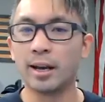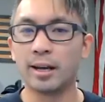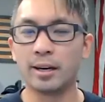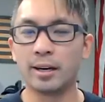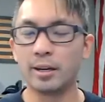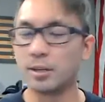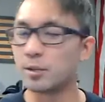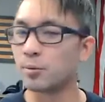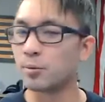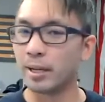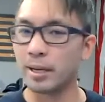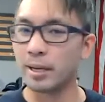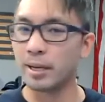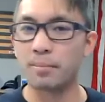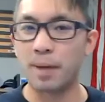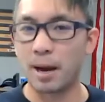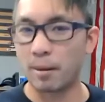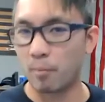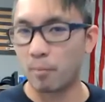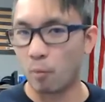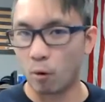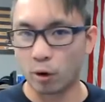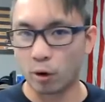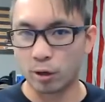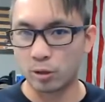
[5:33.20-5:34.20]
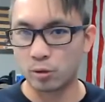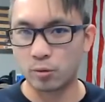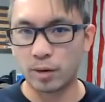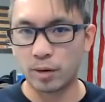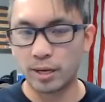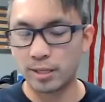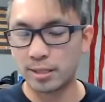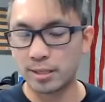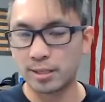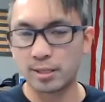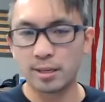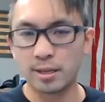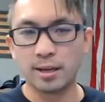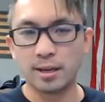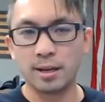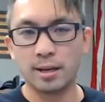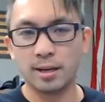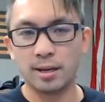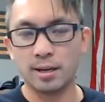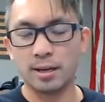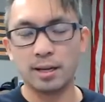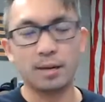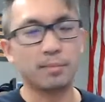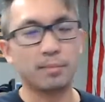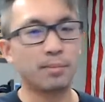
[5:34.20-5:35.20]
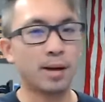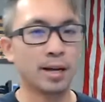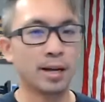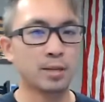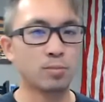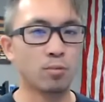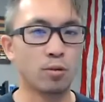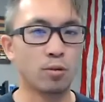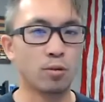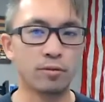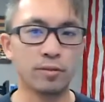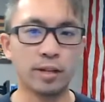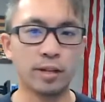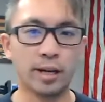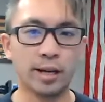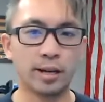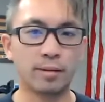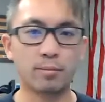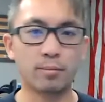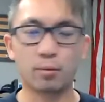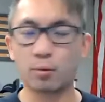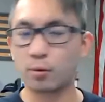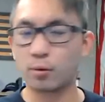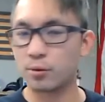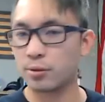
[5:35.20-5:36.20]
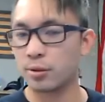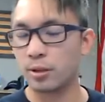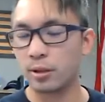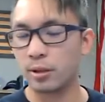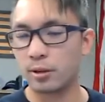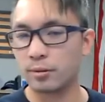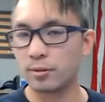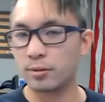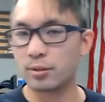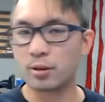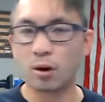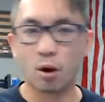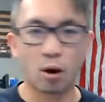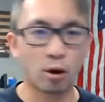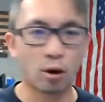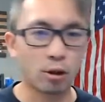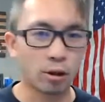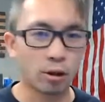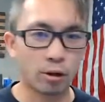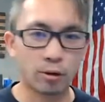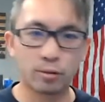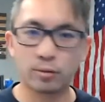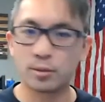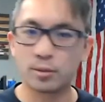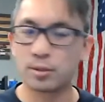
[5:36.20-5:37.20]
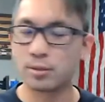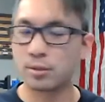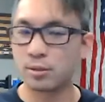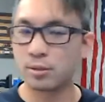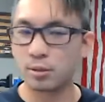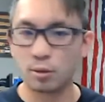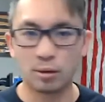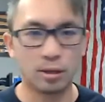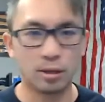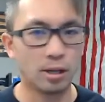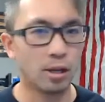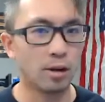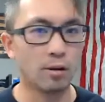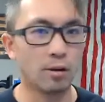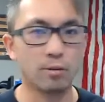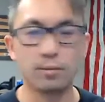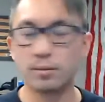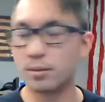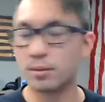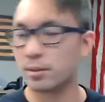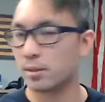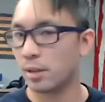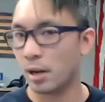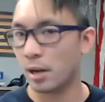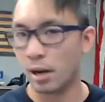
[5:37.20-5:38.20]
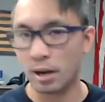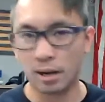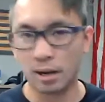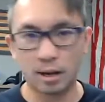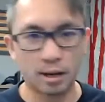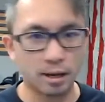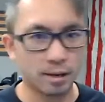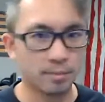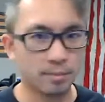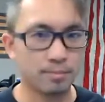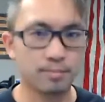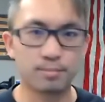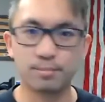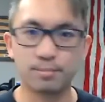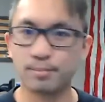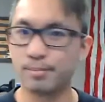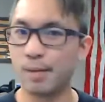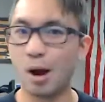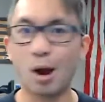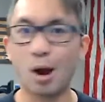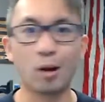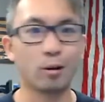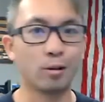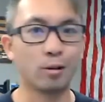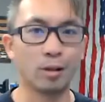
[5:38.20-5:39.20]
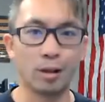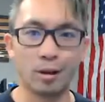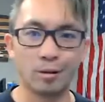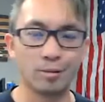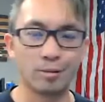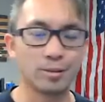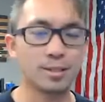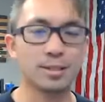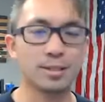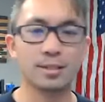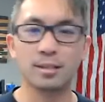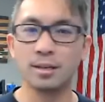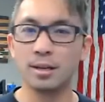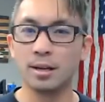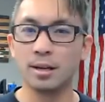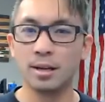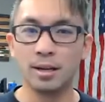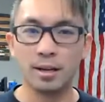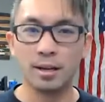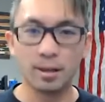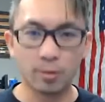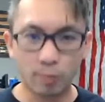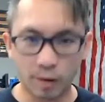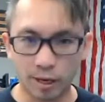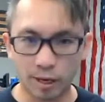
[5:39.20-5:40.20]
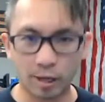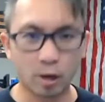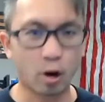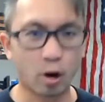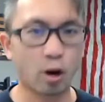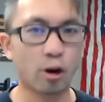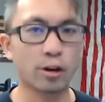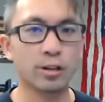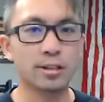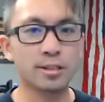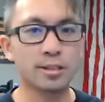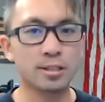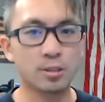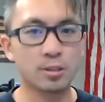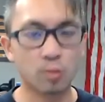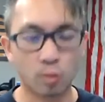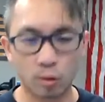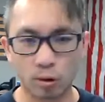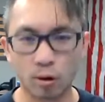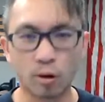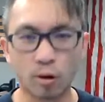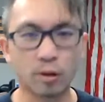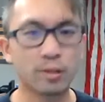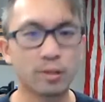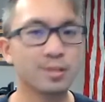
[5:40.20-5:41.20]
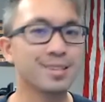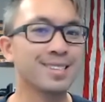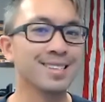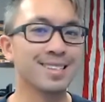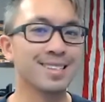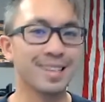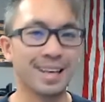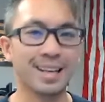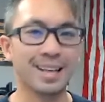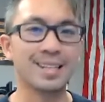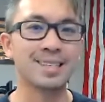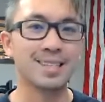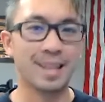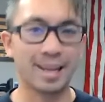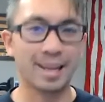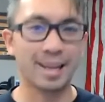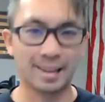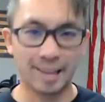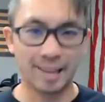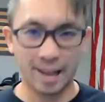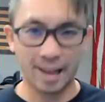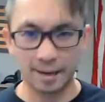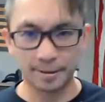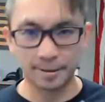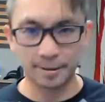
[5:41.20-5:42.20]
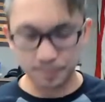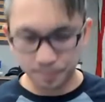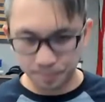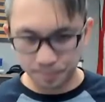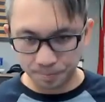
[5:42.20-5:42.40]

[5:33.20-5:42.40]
It doesn't really impact mortgage rates. It impacts more of like personal loans, car loans, student loans, auto loans, credit cards, store cards, things like that.